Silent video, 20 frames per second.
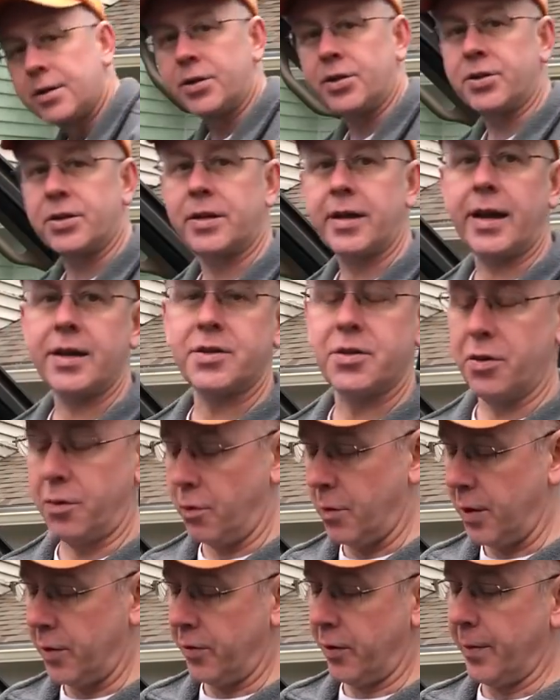just in case you
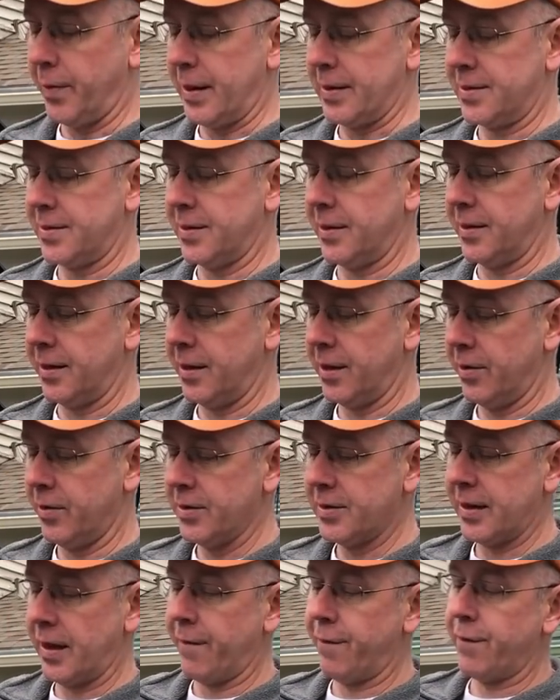were wondering about Cindy, there
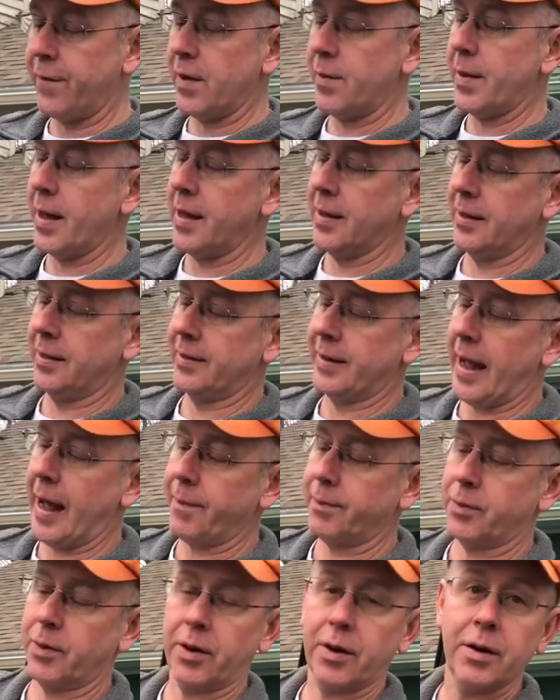is a female
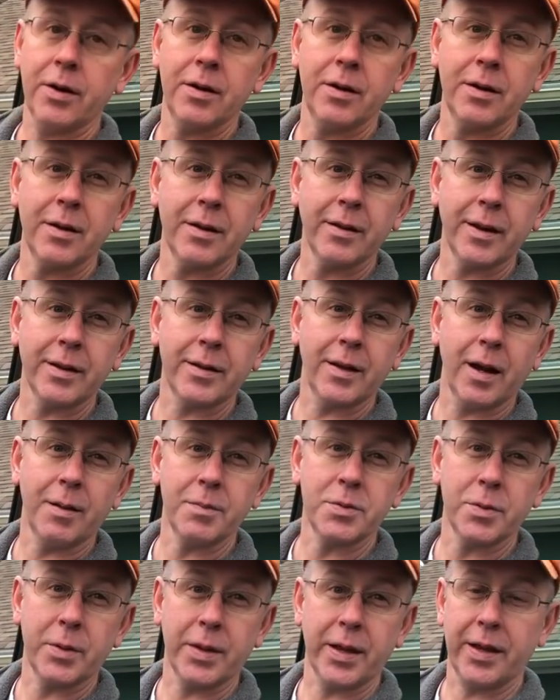adapter that
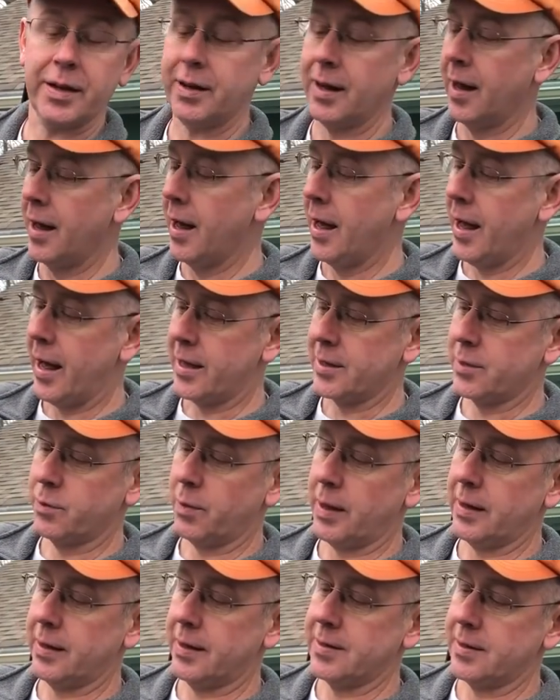comes with it, as
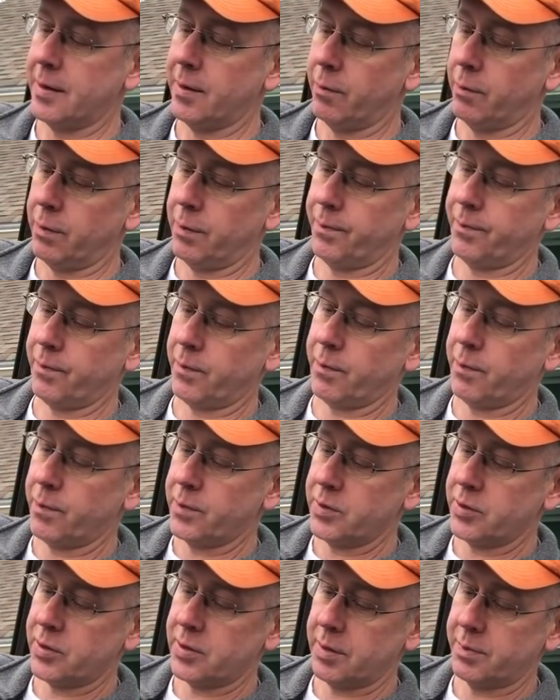well as a
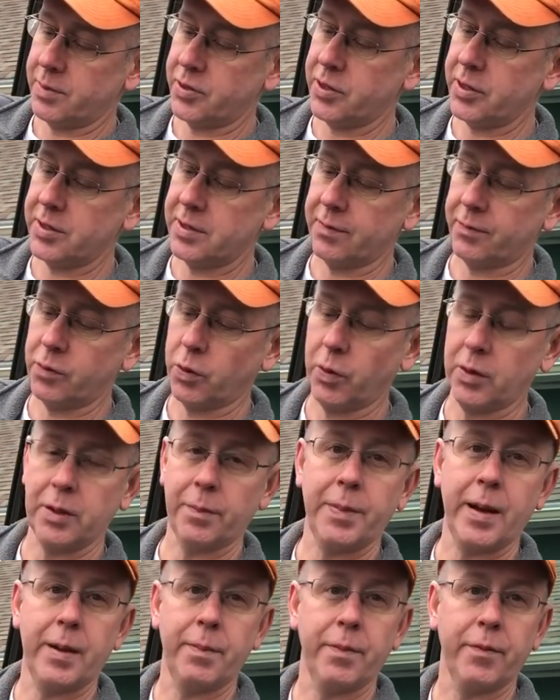some sheets of
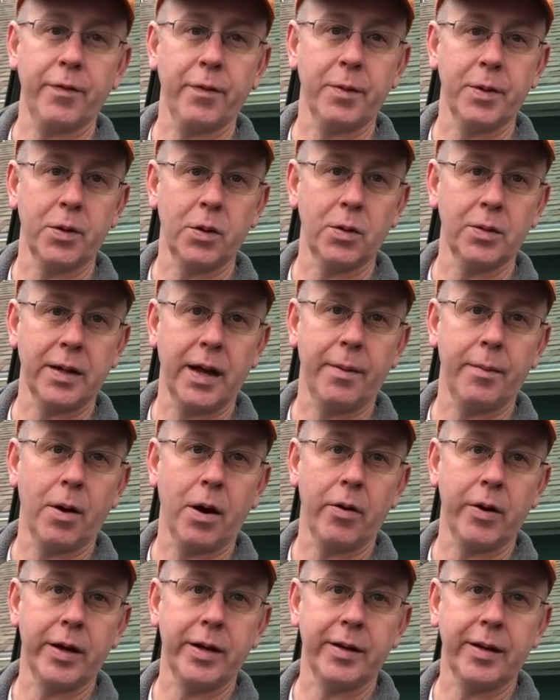toilet paper from an old
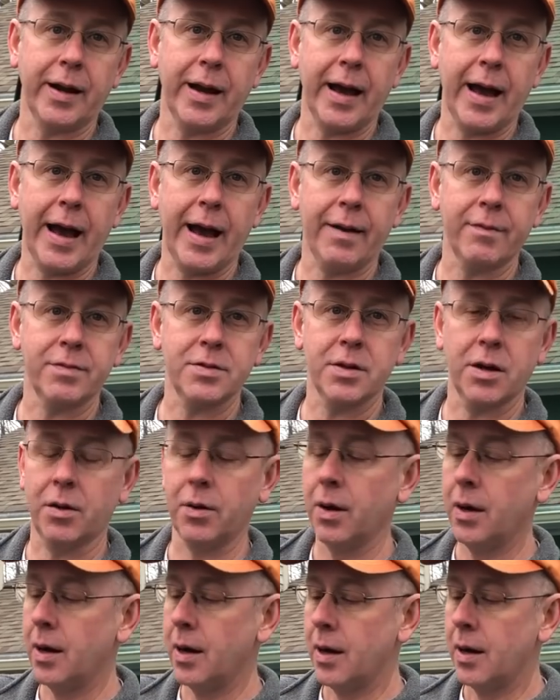MRE that I have.
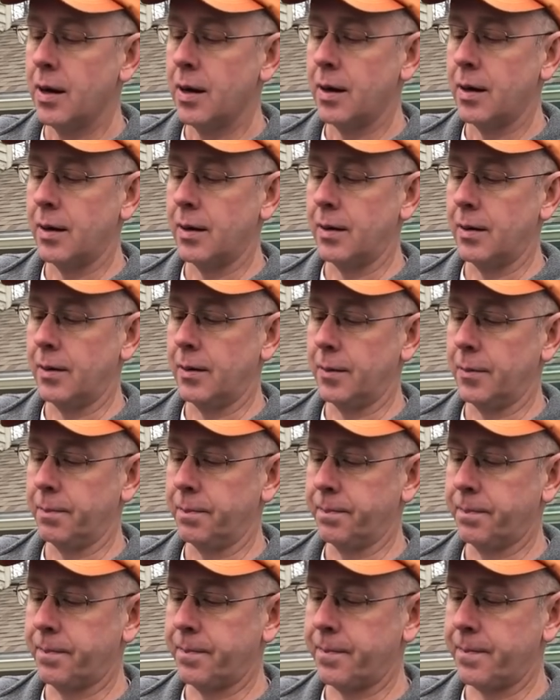So
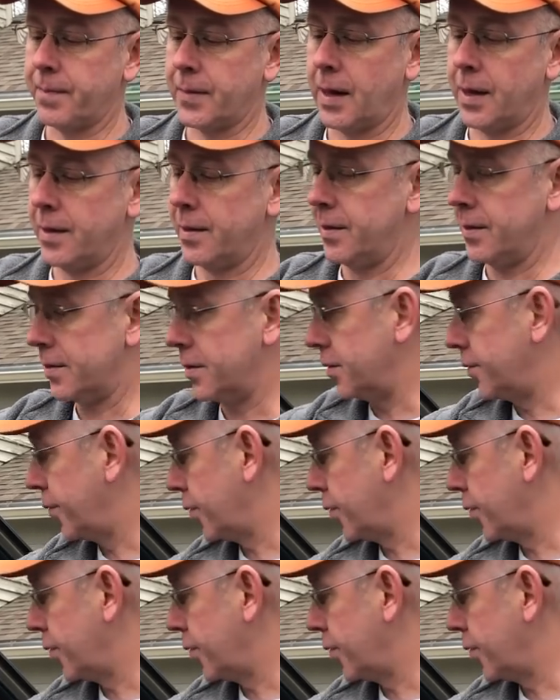um, this is